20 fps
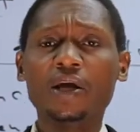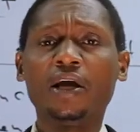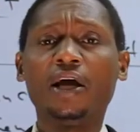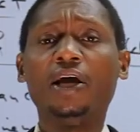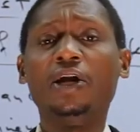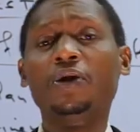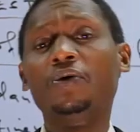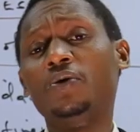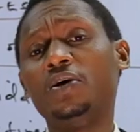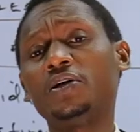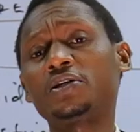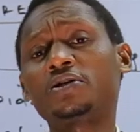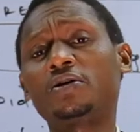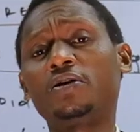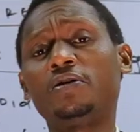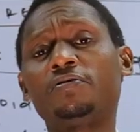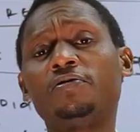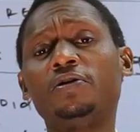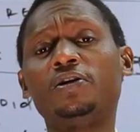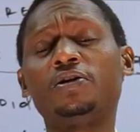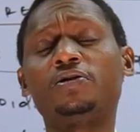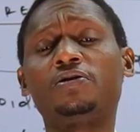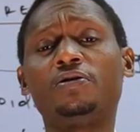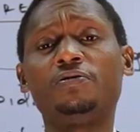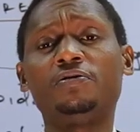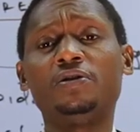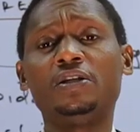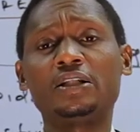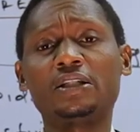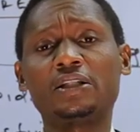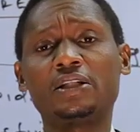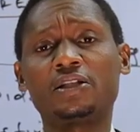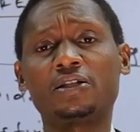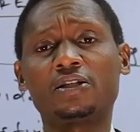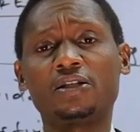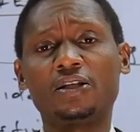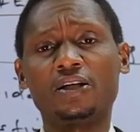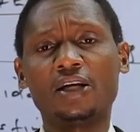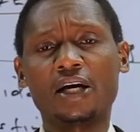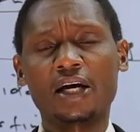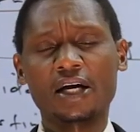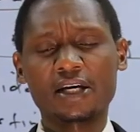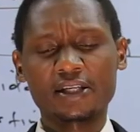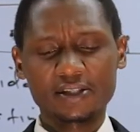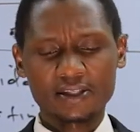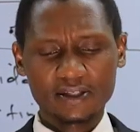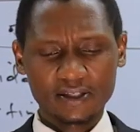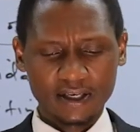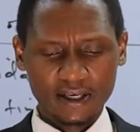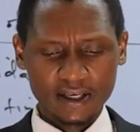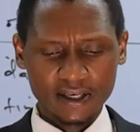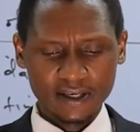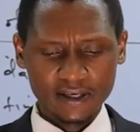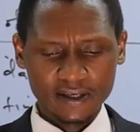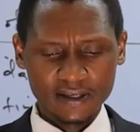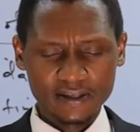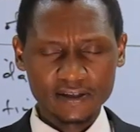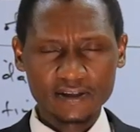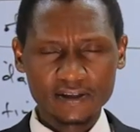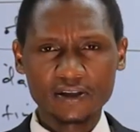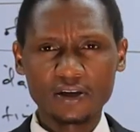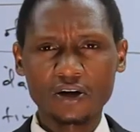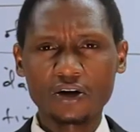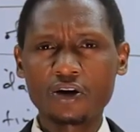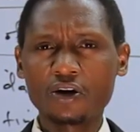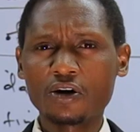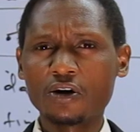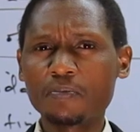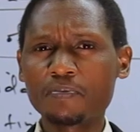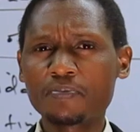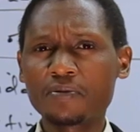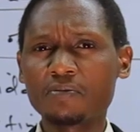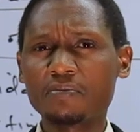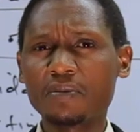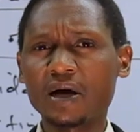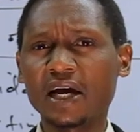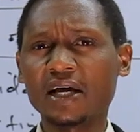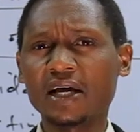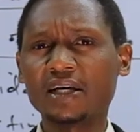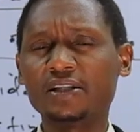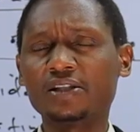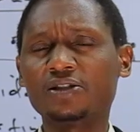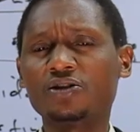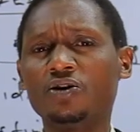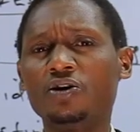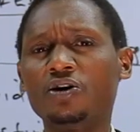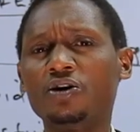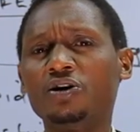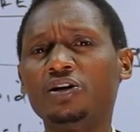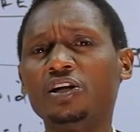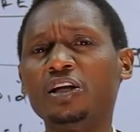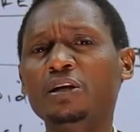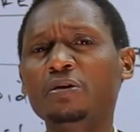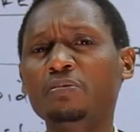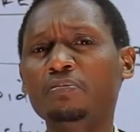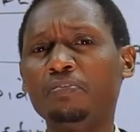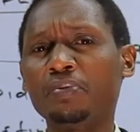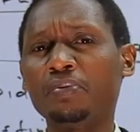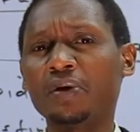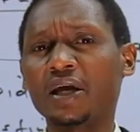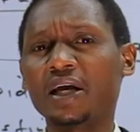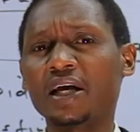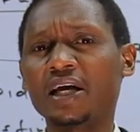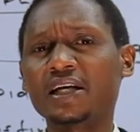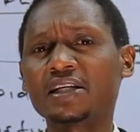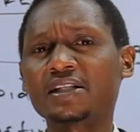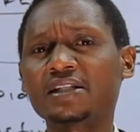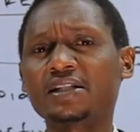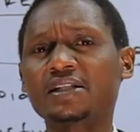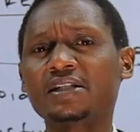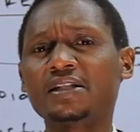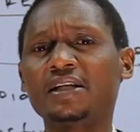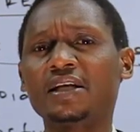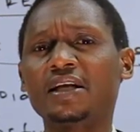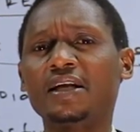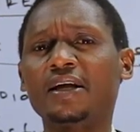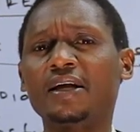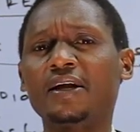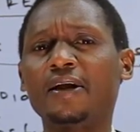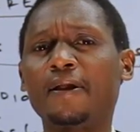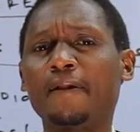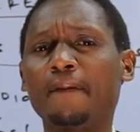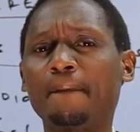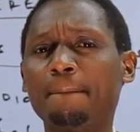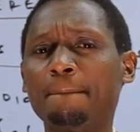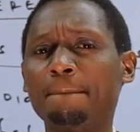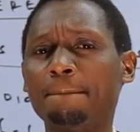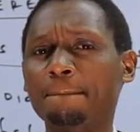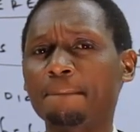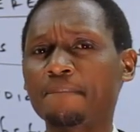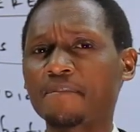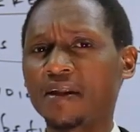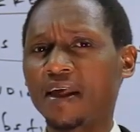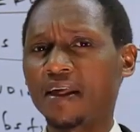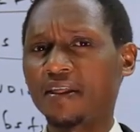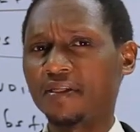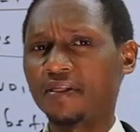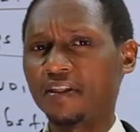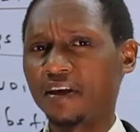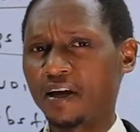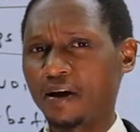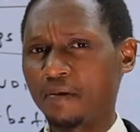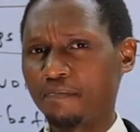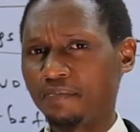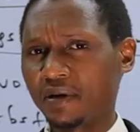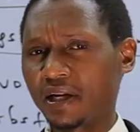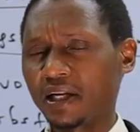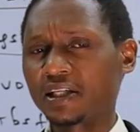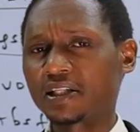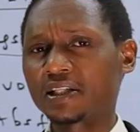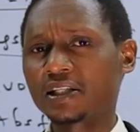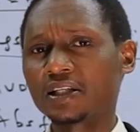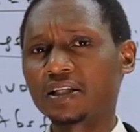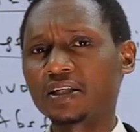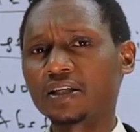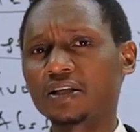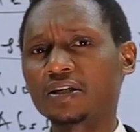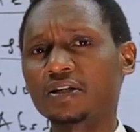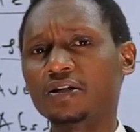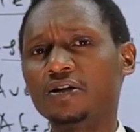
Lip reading: And what conflict of interest does is compromise or impairs the ability